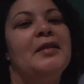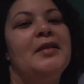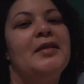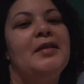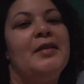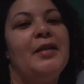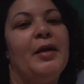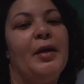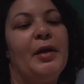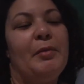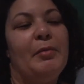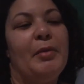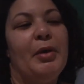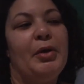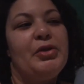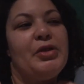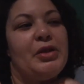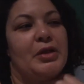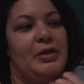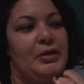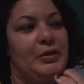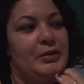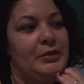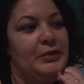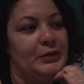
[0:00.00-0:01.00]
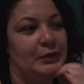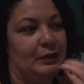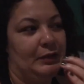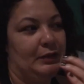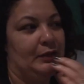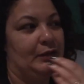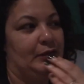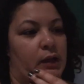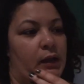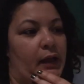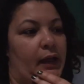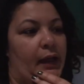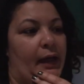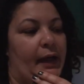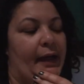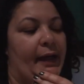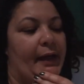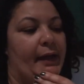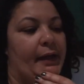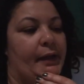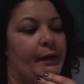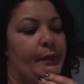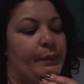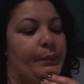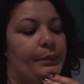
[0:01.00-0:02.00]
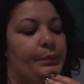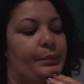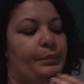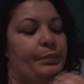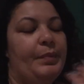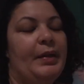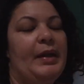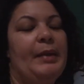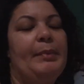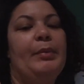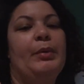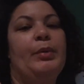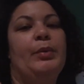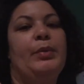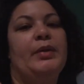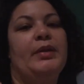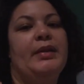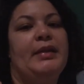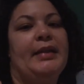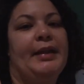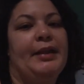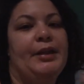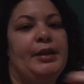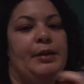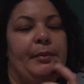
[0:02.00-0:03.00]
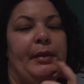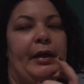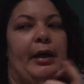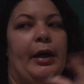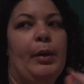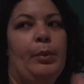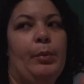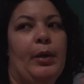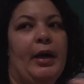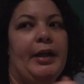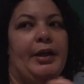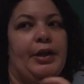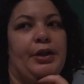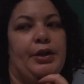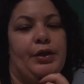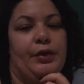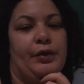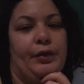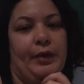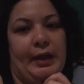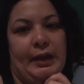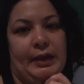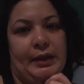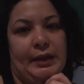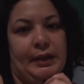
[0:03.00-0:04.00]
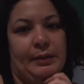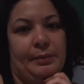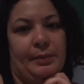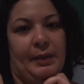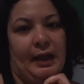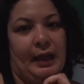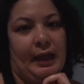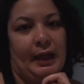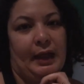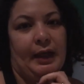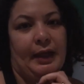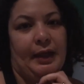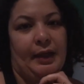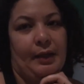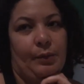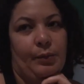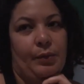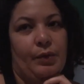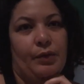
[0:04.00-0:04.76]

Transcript: so emotional. Like, people will say to me, oh, why didn't you rent in the beginning?